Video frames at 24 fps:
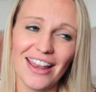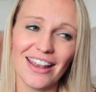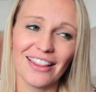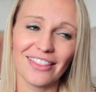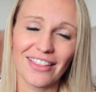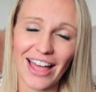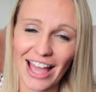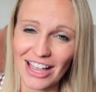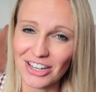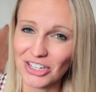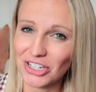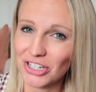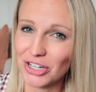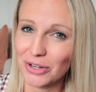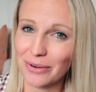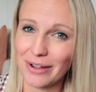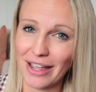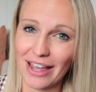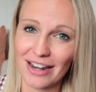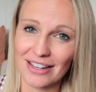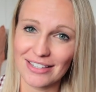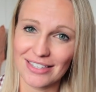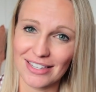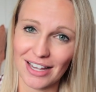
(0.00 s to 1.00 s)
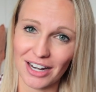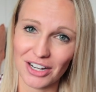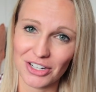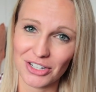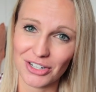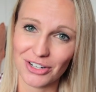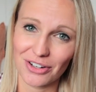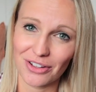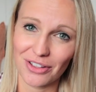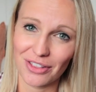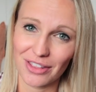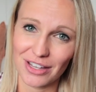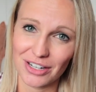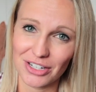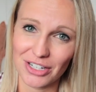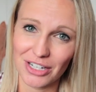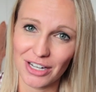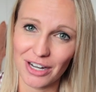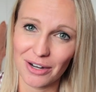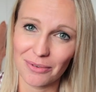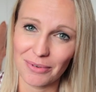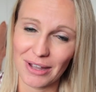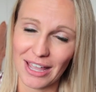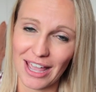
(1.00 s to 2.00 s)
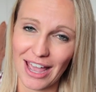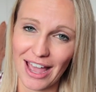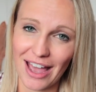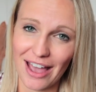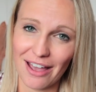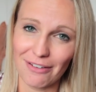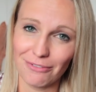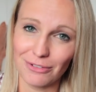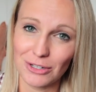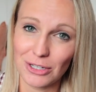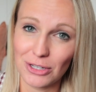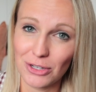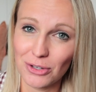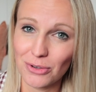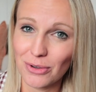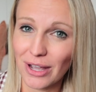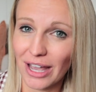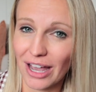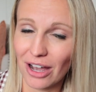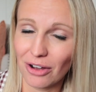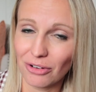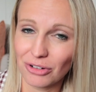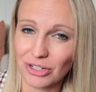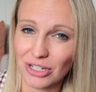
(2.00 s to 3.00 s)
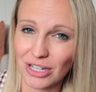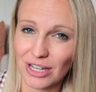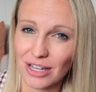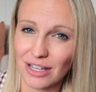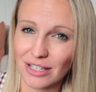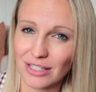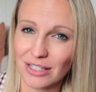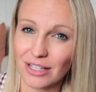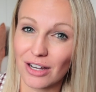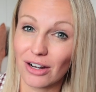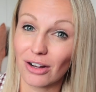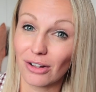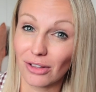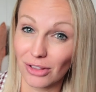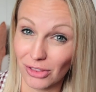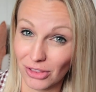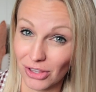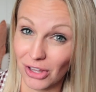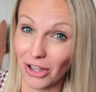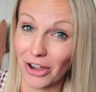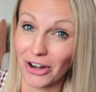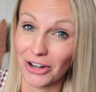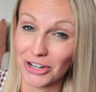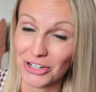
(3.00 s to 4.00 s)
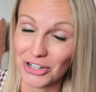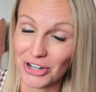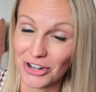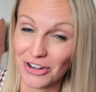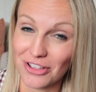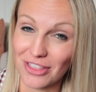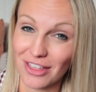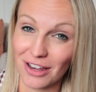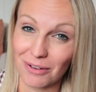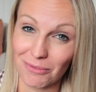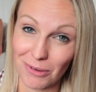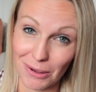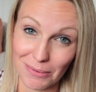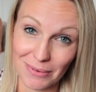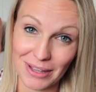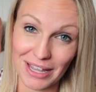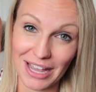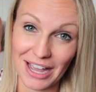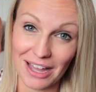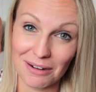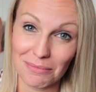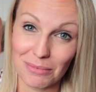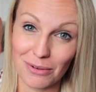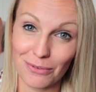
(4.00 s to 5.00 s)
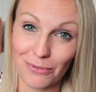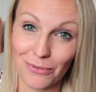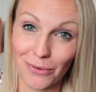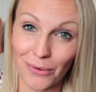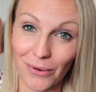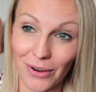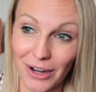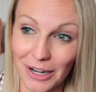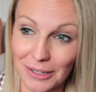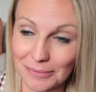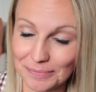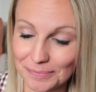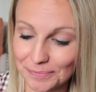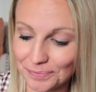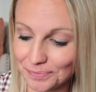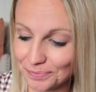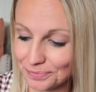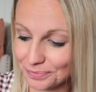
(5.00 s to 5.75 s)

Last year we had a sectional. This year we have two couches that are larger than what we had before.